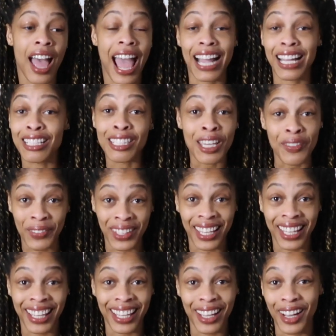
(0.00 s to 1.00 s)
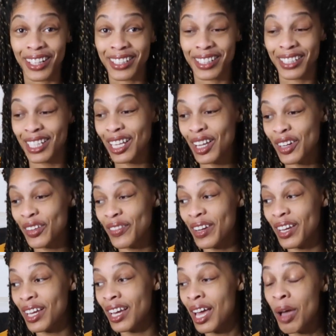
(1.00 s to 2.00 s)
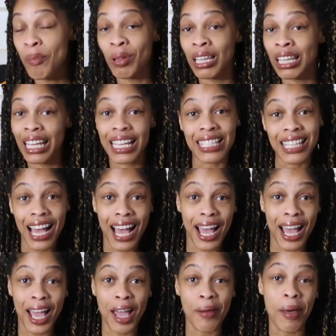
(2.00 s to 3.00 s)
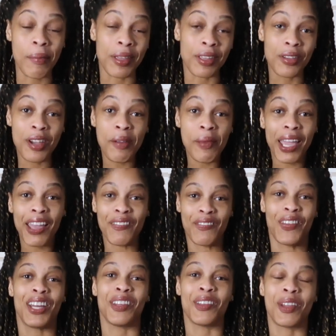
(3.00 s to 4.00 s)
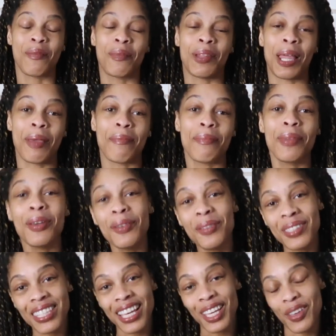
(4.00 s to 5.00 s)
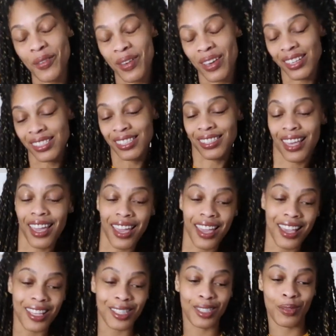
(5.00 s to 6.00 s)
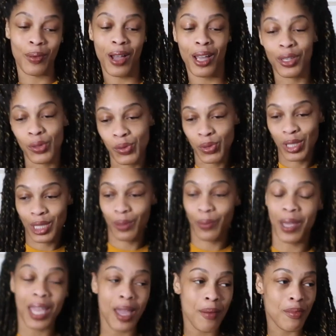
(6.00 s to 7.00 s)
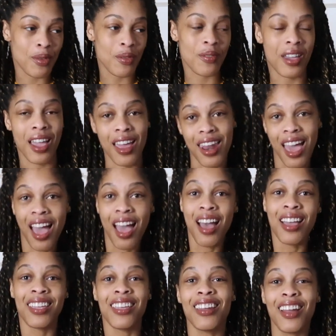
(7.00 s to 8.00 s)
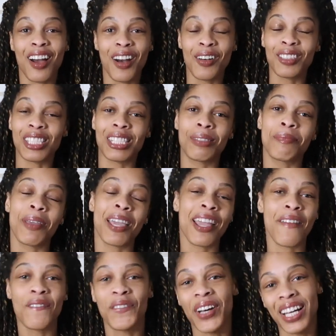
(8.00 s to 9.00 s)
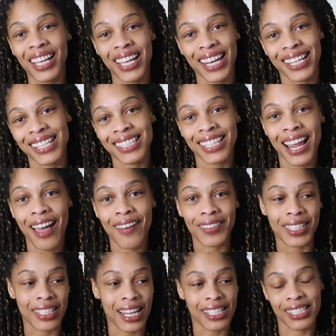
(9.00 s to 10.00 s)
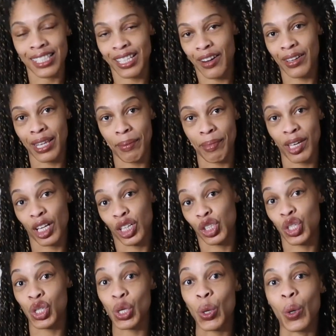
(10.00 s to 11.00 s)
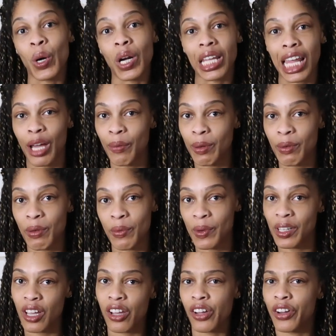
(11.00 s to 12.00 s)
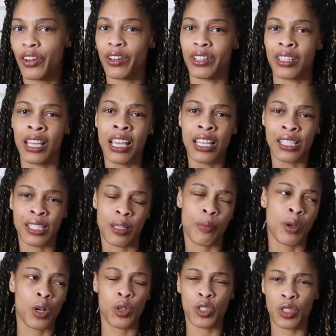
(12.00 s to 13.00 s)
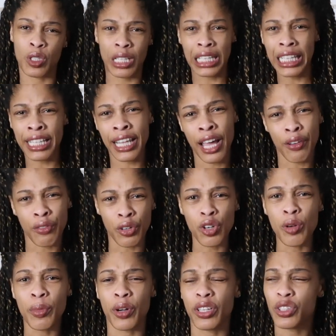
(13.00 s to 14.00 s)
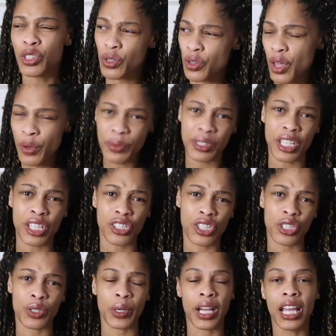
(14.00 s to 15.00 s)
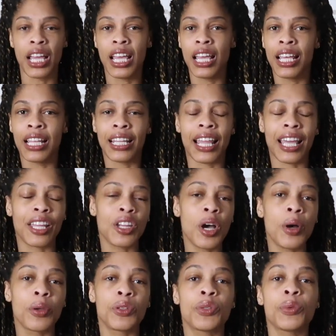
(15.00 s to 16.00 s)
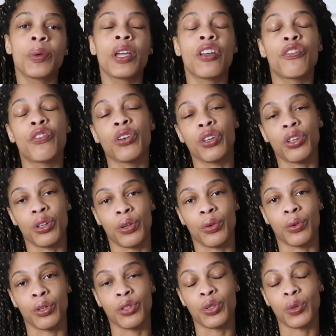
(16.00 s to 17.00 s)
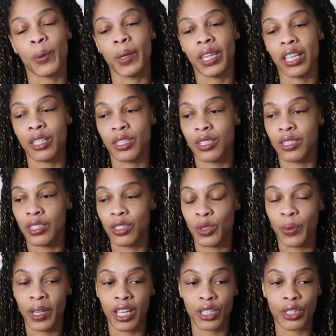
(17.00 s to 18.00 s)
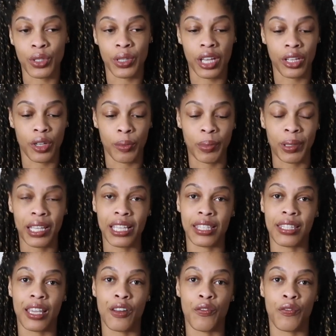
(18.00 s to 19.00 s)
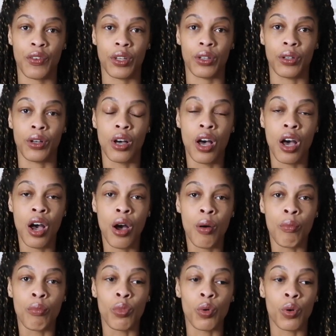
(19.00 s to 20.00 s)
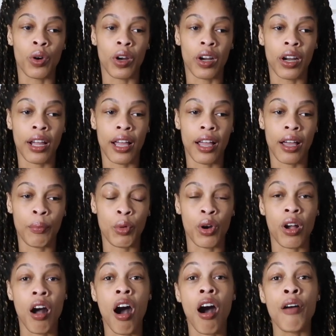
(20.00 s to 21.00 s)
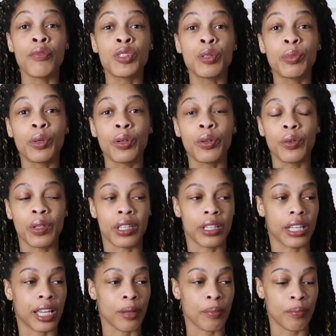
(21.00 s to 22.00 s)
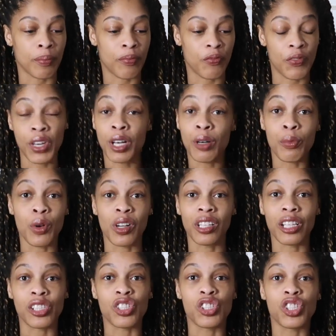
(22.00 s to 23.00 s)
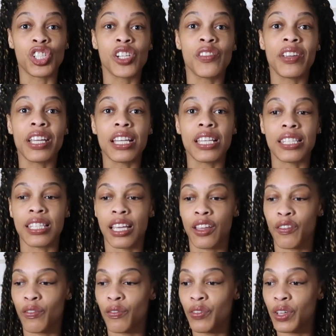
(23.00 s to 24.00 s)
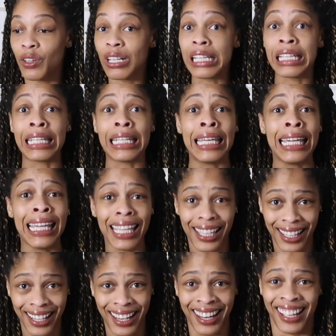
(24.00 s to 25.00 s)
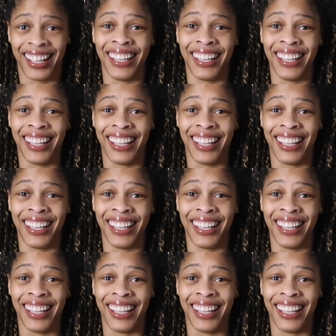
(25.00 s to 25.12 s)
activity, a decluttering playtime. I mean, you can make it fun. You can play music, you can dance while you sweep, you can, you know, just make it fun. It doesn't have to necessarily be a chore like when we were younger and someone goes, clean that room or do those dishes, or like, no, you're doing it for you. You're doing it so that your place can feel more comfortable, it can feel more luxurious, it can feel clean